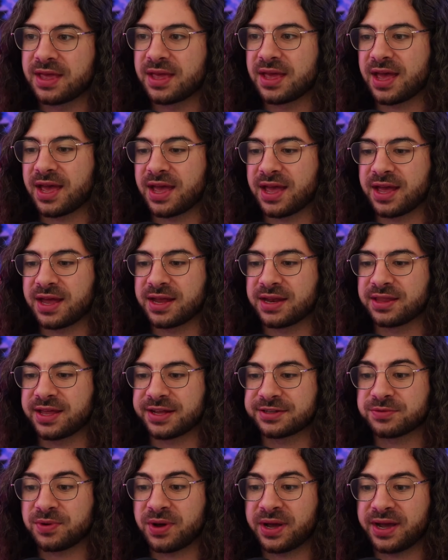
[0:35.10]
And
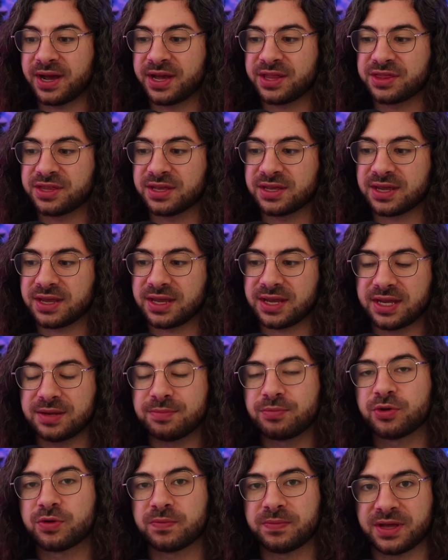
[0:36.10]
that's why I think
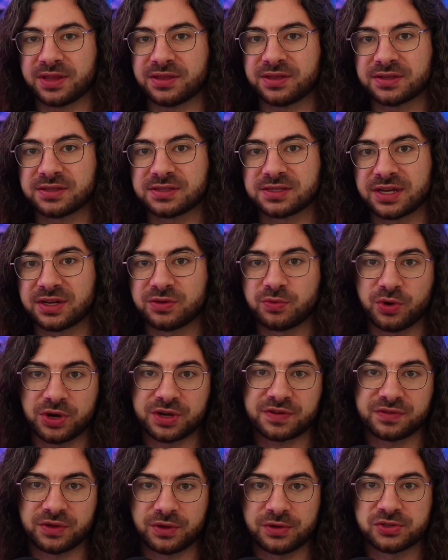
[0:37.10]
input methods and
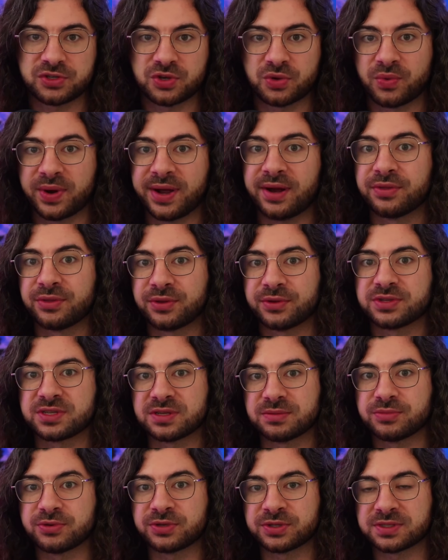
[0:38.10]
workflows around those
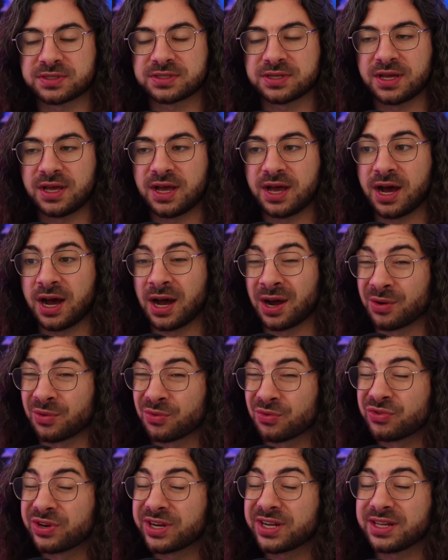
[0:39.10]
inputs are
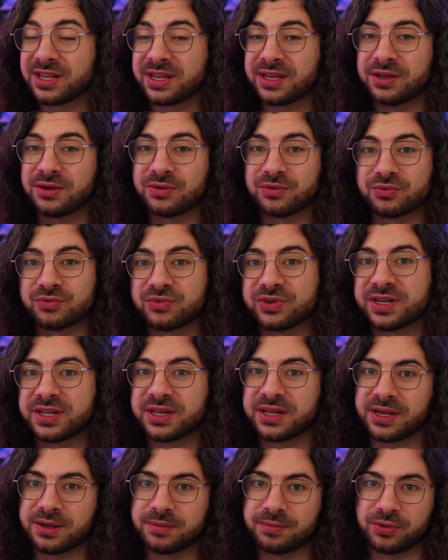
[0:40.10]
really,
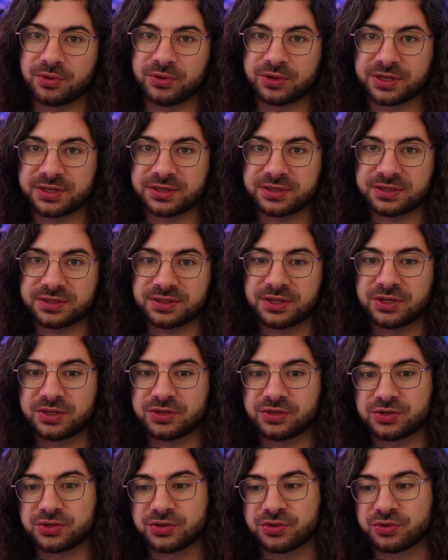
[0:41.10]
really important
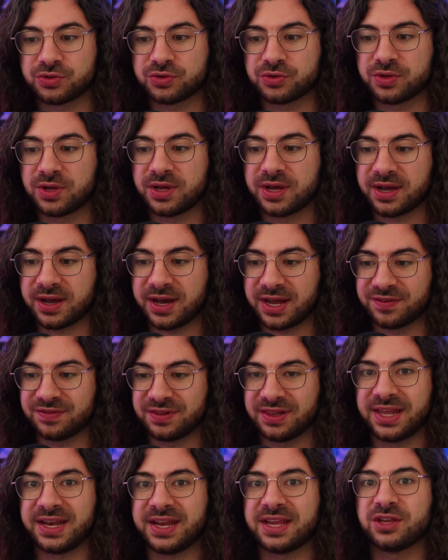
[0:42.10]
to kind of
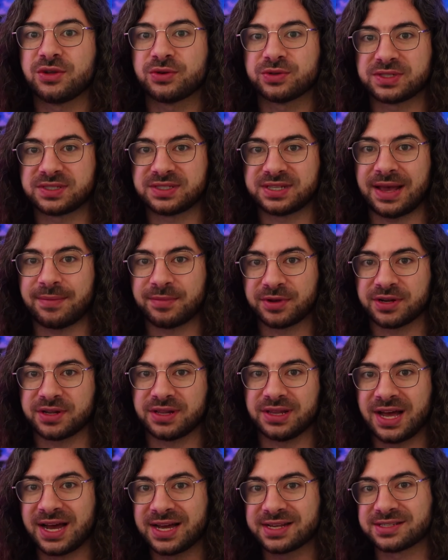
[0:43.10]
letting your stamina
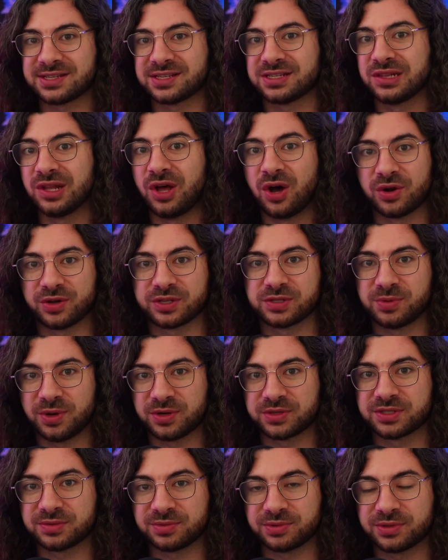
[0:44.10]
last as long as
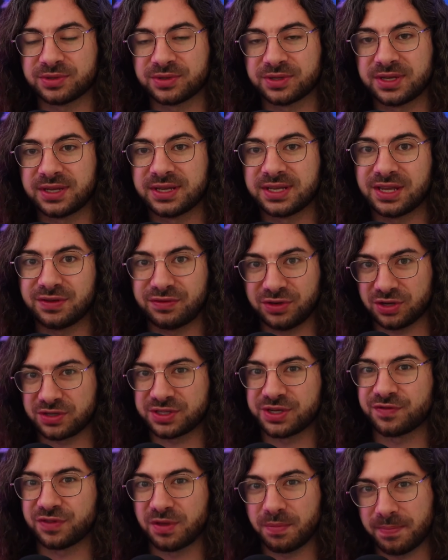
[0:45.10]
possible, giving
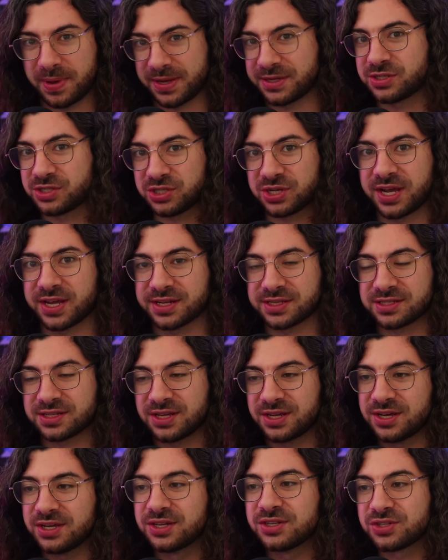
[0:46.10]
yourself the best chance
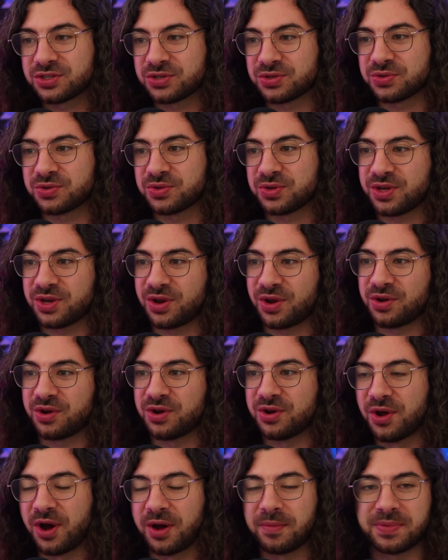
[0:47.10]
to,
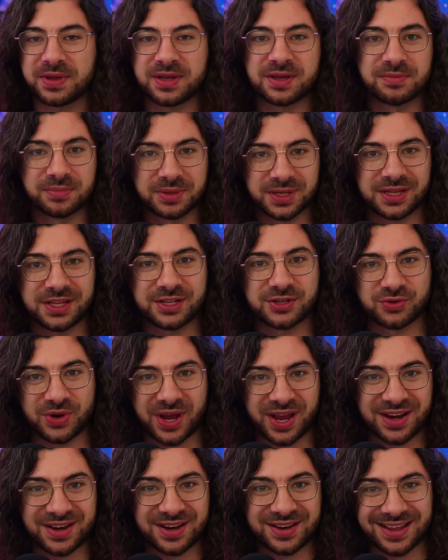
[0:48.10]
not be completely
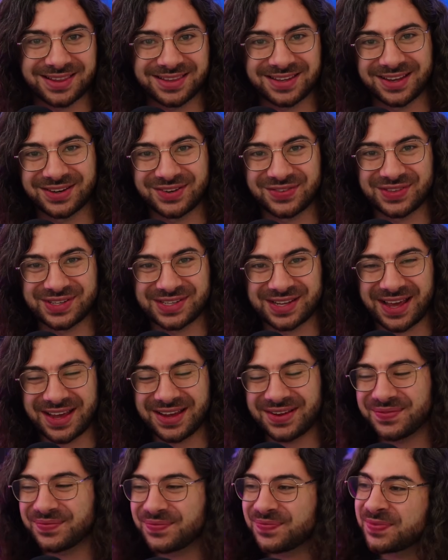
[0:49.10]
drained at the end of the
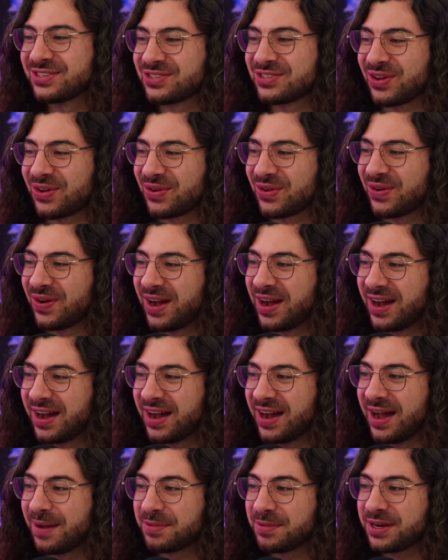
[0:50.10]
day. So
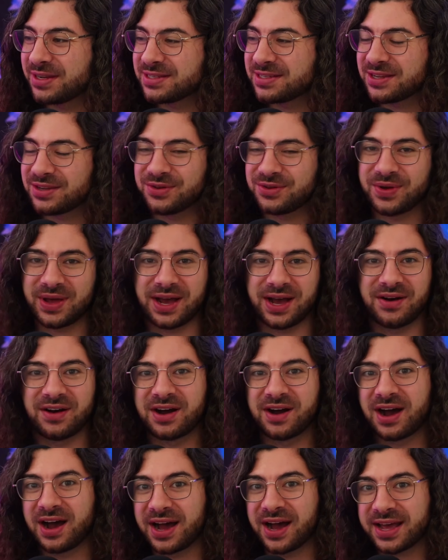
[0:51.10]
I'm going to tell you how
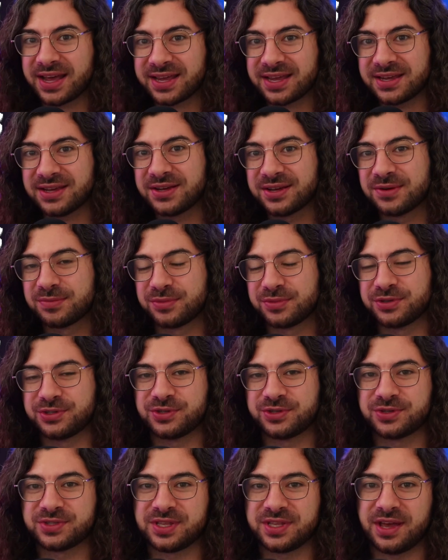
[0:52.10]
I
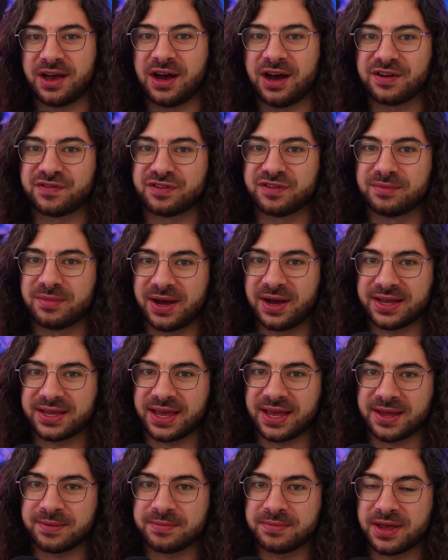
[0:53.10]
produce the art for my
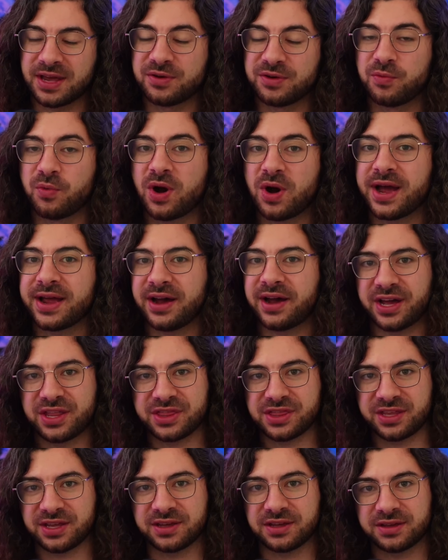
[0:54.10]
game and why I
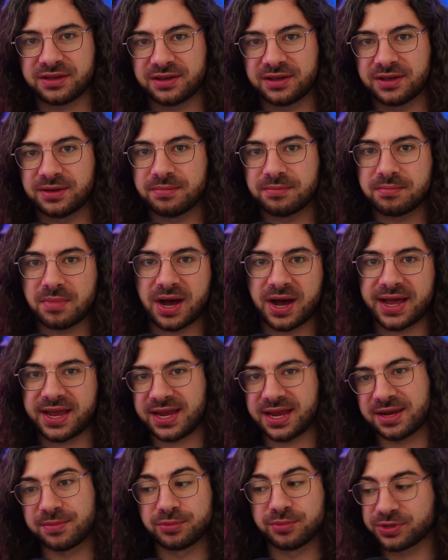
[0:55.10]
think
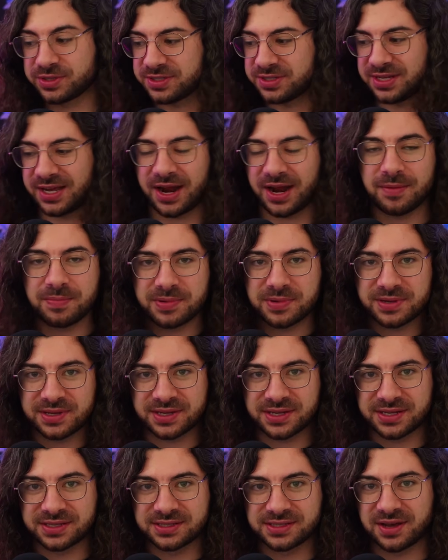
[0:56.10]
my input setup
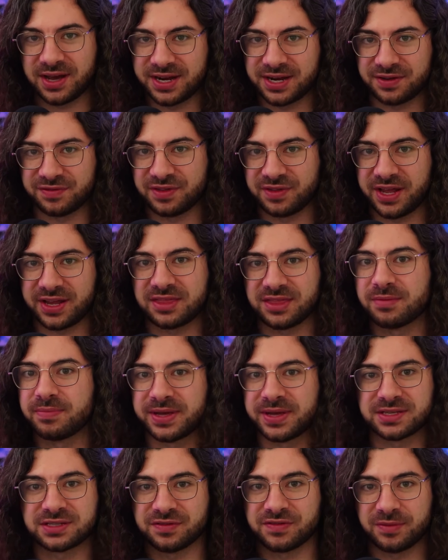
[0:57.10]
is kind of like the
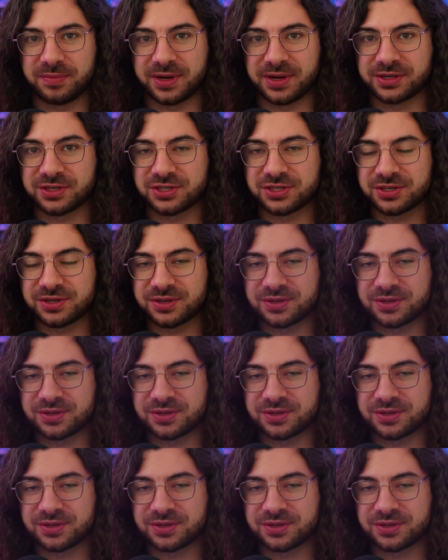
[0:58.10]
best of the bunch.